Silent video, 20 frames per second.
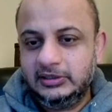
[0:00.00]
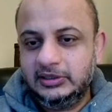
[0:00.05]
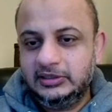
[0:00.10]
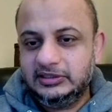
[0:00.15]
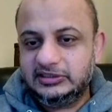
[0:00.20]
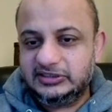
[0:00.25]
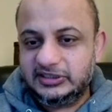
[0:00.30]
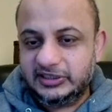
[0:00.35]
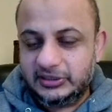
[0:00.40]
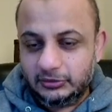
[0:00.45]

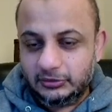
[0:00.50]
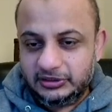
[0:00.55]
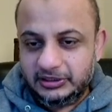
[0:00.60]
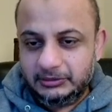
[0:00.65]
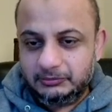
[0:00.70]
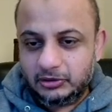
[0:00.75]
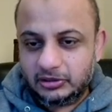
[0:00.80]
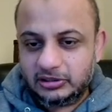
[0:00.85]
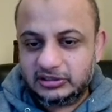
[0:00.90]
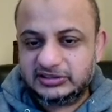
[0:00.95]
security
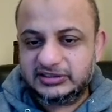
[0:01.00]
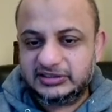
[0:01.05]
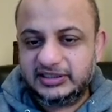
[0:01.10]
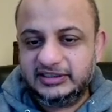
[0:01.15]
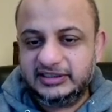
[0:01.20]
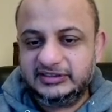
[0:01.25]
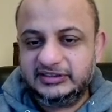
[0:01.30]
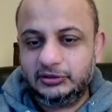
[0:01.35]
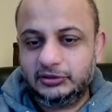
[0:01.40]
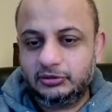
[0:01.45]
models like
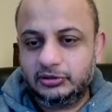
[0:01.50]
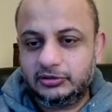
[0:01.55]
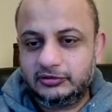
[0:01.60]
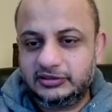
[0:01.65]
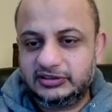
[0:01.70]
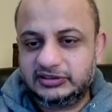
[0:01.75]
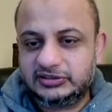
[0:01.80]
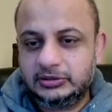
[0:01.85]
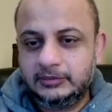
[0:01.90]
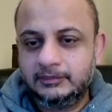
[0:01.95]
Zero
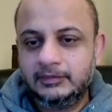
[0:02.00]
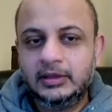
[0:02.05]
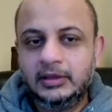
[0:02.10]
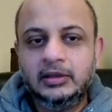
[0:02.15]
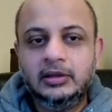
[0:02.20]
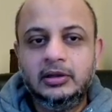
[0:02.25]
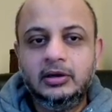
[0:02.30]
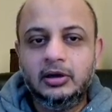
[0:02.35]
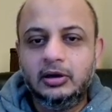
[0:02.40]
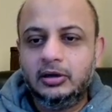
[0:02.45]
Trust,
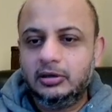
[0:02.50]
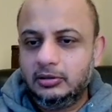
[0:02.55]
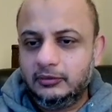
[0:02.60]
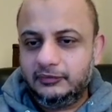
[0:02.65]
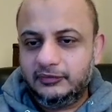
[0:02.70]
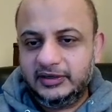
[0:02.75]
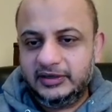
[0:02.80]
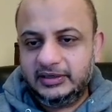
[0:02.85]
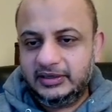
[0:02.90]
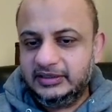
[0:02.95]
all
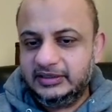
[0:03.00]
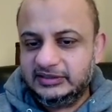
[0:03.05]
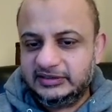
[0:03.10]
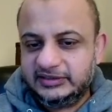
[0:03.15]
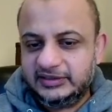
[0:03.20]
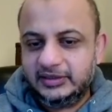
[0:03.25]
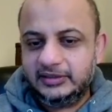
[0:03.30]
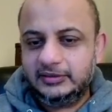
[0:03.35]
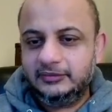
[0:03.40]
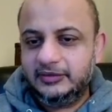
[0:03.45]
of it is
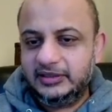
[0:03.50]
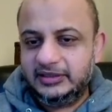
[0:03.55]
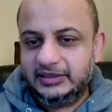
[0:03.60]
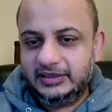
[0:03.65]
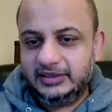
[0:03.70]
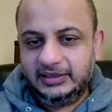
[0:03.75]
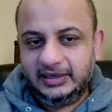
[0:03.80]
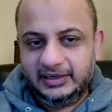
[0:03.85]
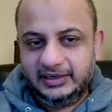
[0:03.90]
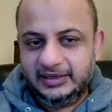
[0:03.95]
done
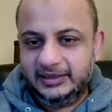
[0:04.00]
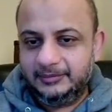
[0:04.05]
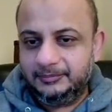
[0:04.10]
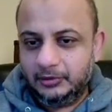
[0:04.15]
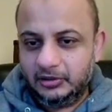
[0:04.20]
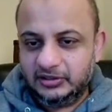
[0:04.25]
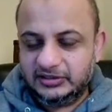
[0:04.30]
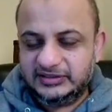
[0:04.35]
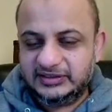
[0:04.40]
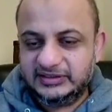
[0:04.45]
within IAM
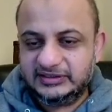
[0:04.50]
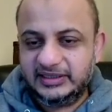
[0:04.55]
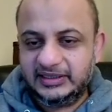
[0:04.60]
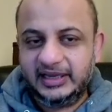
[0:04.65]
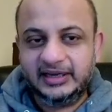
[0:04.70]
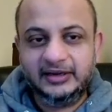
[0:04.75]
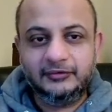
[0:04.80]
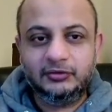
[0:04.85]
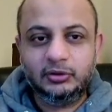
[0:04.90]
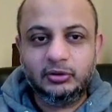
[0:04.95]
policies.
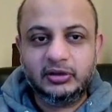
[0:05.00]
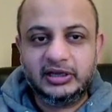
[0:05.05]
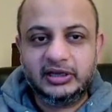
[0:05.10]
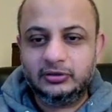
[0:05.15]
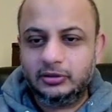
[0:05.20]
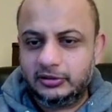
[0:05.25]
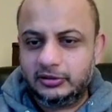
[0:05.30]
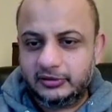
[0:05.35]
And if you cannot